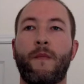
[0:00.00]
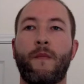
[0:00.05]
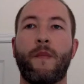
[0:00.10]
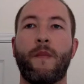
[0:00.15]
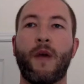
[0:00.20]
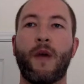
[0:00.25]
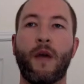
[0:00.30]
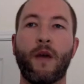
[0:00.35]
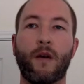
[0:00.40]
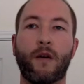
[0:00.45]

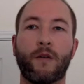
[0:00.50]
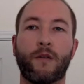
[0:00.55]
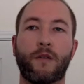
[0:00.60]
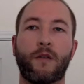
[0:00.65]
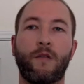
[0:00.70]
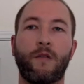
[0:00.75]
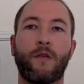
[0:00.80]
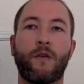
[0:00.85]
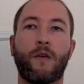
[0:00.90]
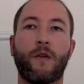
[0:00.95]
Hey all,
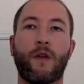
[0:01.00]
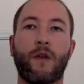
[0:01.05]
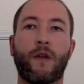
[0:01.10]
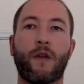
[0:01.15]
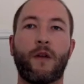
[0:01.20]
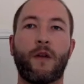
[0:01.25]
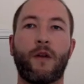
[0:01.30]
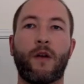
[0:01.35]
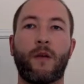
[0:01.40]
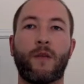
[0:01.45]
Steve Kolock
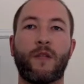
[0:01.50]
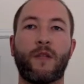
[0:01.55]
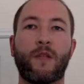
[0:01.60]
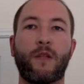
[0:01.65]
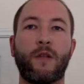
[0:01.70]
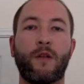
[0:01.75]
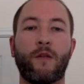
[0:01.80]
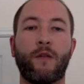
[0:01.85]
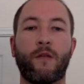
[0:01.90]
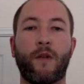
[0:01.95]
here. I'm a
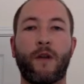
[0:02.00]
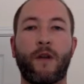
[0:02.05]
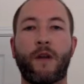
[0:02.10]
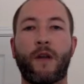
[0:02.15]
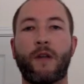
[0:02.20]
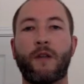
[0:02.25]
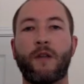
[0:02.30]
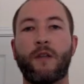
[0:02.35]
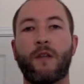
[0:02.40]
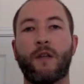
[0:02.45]
senior front-end
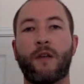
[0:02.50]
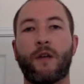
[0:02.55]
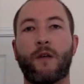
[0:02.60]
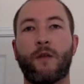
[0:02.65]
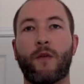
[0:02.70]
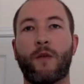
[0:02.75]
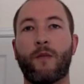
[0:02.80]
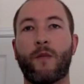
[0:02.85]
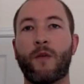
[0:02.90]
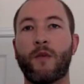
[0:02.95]
engineer
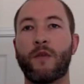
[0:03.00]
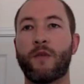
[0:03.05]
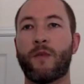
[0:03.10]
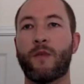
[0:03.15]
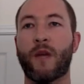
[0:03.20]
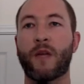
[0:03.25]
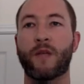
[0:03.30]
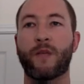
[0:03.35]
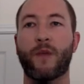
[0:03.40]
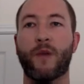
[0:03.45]
with most of my
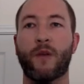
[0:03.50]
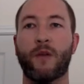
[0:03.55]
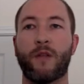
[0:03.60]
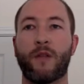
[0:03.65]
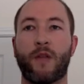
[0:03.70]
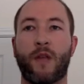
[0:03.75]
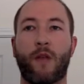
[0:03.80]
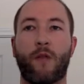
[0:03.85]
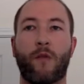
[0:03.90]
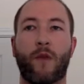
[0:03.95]
experience
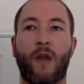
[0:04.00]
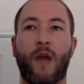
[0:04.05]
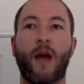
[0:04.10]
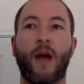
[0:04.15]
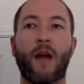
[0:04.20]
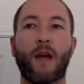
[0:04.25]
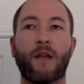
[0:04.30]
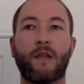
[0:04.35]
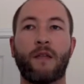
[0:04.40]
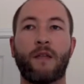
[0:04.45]
in
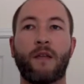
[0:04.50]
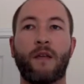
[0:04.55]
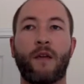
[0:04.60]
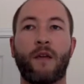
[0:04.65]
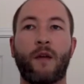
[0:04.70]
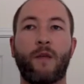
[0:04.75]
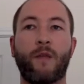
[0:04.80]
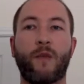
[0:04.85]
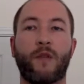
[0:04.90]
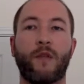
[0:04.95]
React,
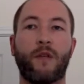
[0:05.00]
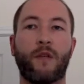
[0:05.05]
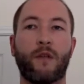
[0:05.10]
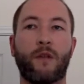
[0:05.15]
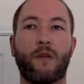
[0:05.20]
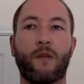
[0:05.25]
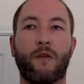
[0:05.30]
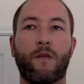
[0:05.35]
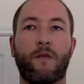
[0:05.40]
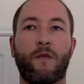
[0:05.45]
in
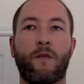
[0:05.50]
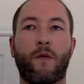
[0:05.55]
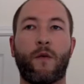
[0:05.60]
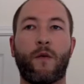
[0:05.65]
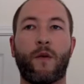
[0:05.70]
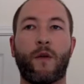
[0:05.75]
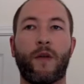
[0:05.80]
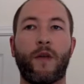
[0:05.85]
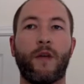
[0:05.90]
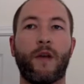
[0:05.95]
particular
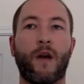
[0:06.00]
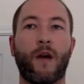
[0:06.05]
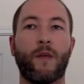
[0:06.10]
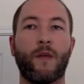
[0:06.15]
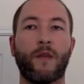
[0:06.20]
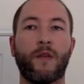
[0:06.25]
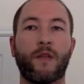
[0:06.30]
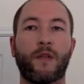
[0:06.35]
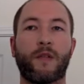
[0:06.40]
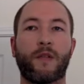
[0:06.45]
for
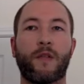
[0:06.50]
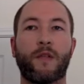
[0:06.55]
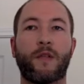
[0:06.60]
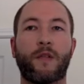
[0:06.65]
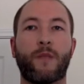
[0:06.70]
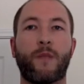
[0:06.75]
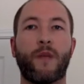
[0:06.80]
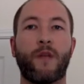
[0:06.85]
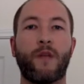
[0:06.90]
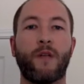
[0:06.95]
e-commerce,
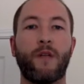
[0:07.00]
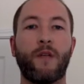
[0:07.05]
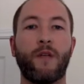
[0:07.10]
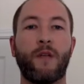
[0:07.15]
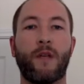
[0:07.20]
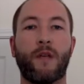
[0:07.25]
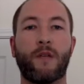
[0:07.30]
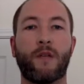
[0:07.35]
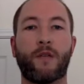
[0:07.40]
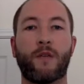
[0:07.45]
accessibility,
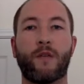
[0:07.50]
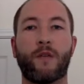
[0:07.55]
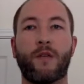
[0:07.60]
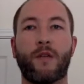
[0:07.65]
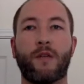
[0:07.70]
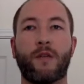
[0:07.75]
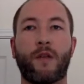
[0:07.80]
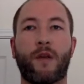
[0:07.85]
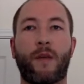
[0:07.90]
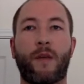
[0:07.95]
and search
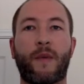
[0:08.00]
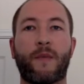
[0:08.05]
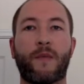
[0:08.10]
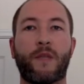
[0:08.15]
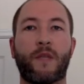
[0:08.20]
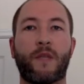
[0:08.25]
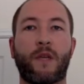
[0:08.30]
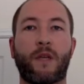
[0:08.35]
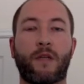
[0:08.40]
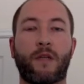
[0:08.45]
engine
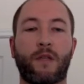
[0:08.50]
optimization.